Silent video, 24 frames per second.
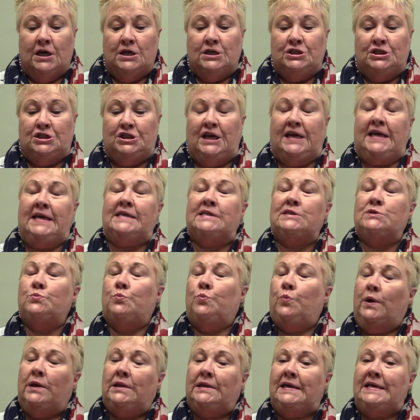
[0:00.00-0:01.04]
She is
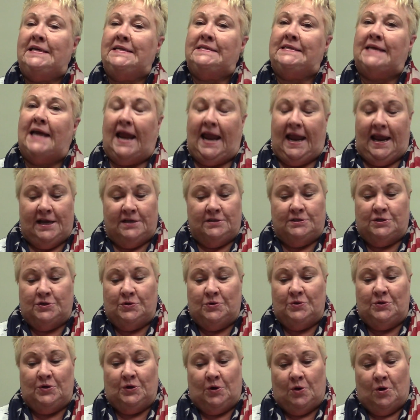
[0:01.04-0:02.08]
willing to
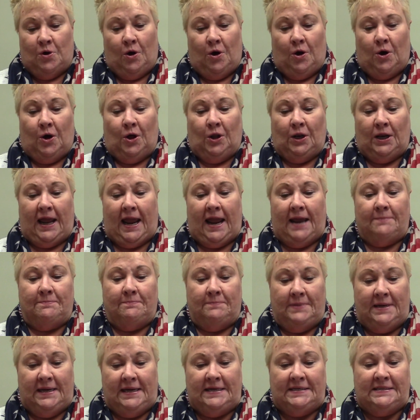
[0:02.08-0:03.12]
answer the call and
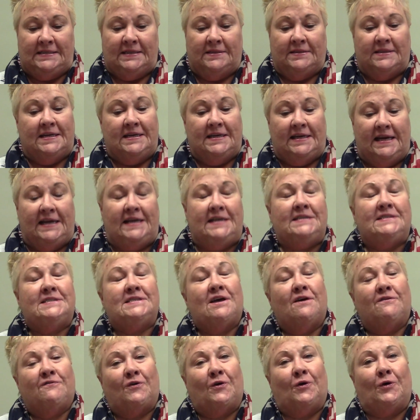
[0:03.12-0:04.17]
meet the needs
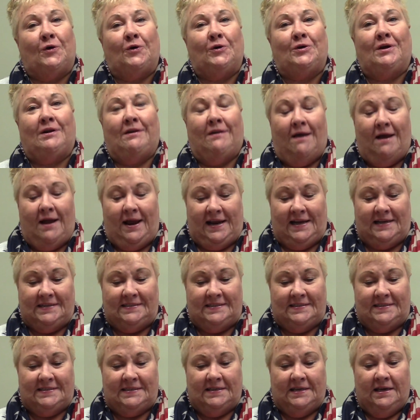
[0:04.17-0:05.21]
of her
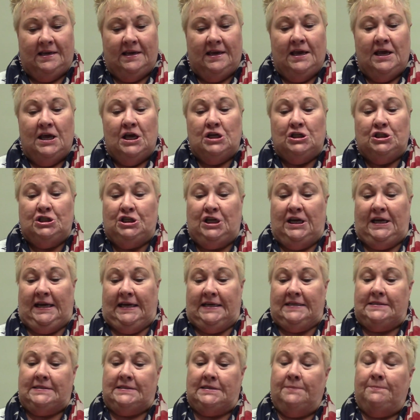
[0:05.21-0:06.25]
clients. She
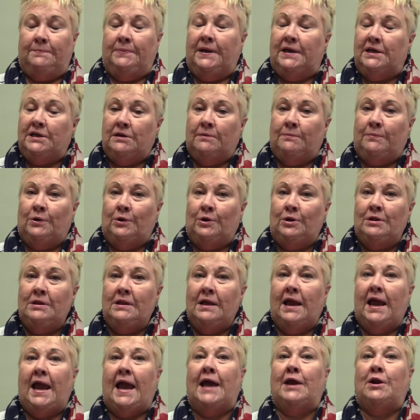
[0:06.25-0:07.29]
is
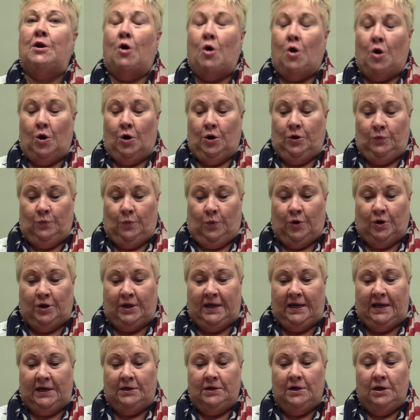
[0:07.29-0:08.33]
dependable and
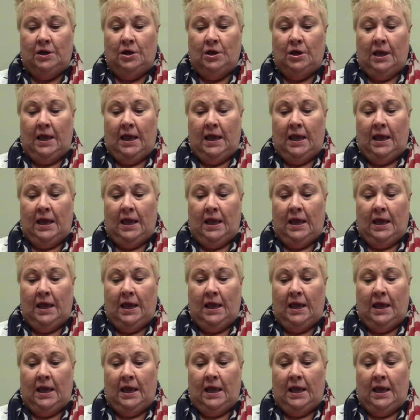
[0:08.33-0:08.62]
hardworking,